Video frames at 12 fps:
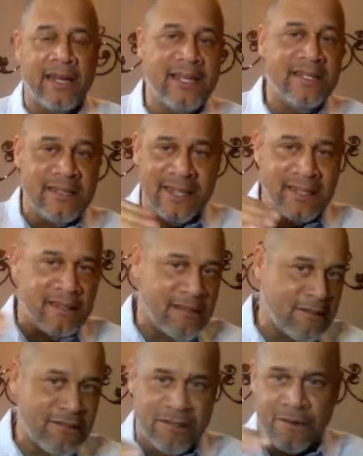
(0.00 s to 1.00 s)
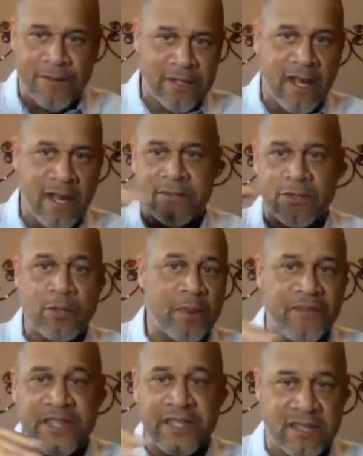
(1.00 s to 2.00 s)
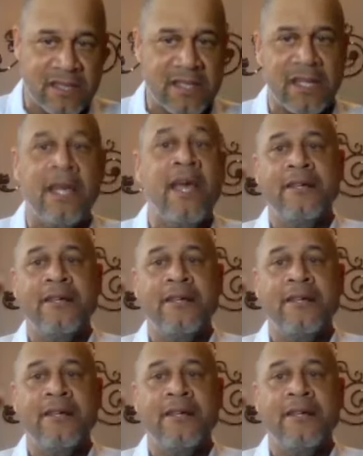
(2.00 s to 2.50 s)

least that superficially,